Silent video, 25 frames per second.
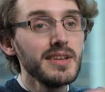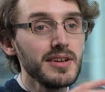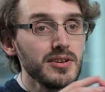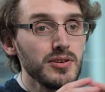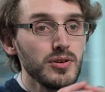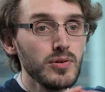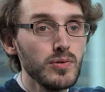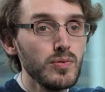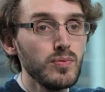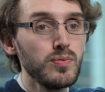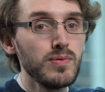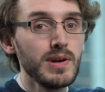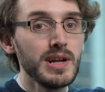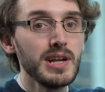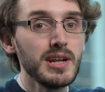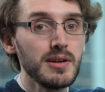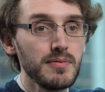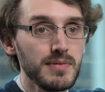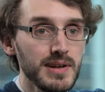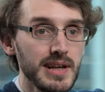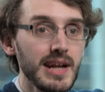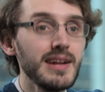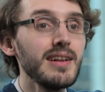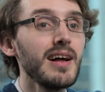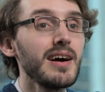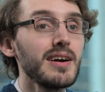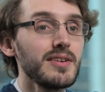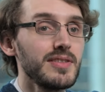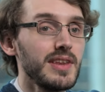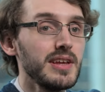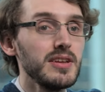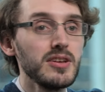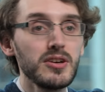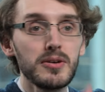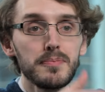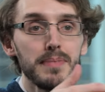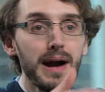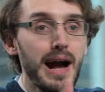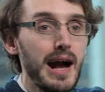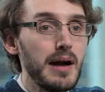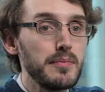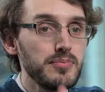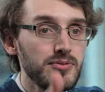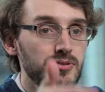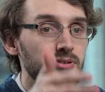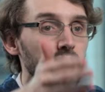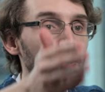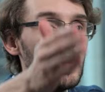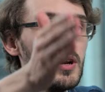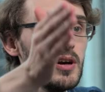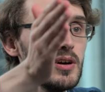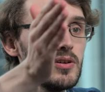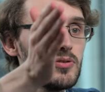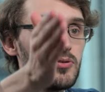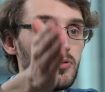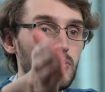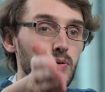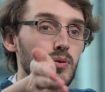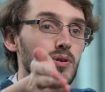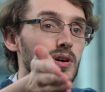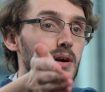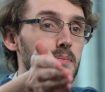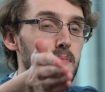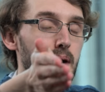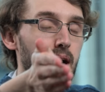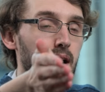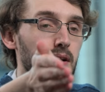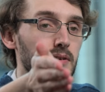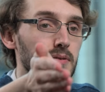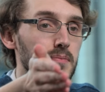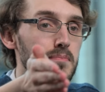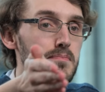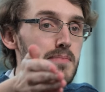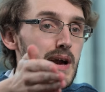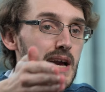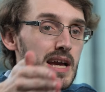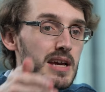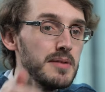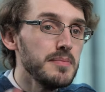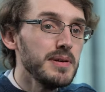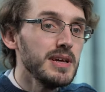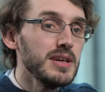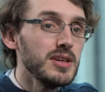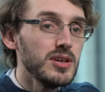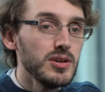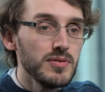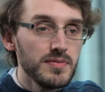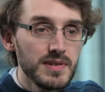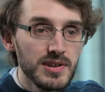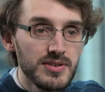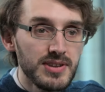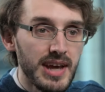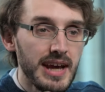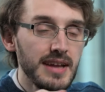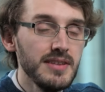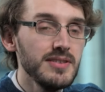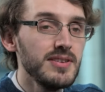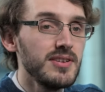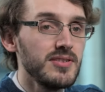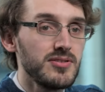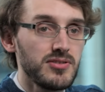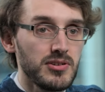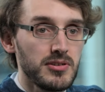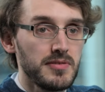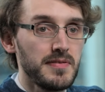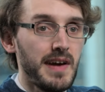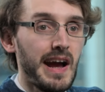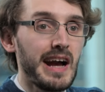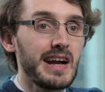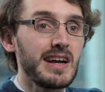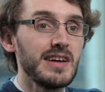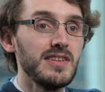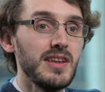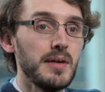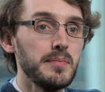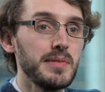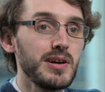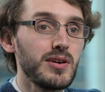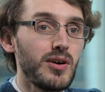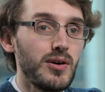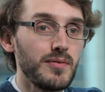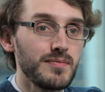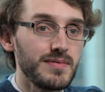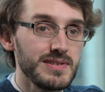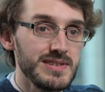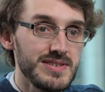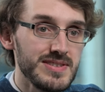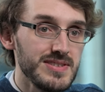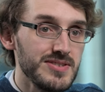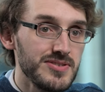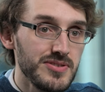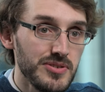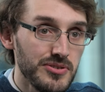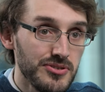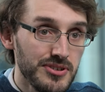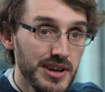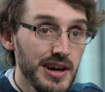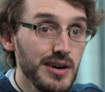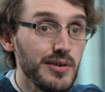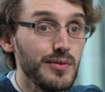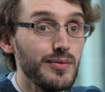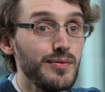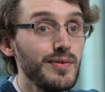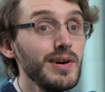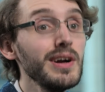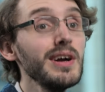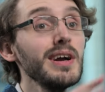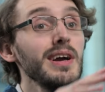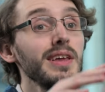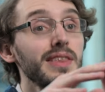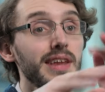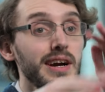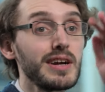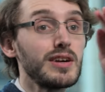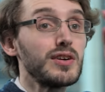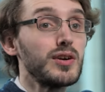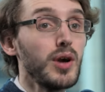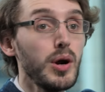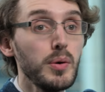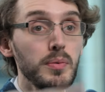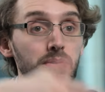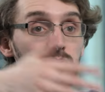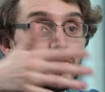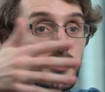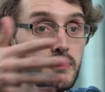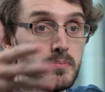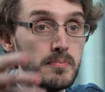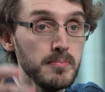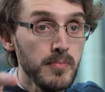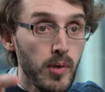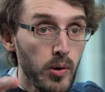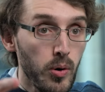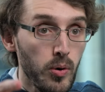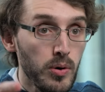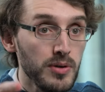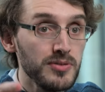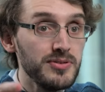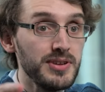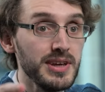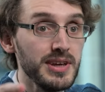that you really, really like that you could perhaps talk about. Maybe you've attended sort of academic conferences yourself that go into more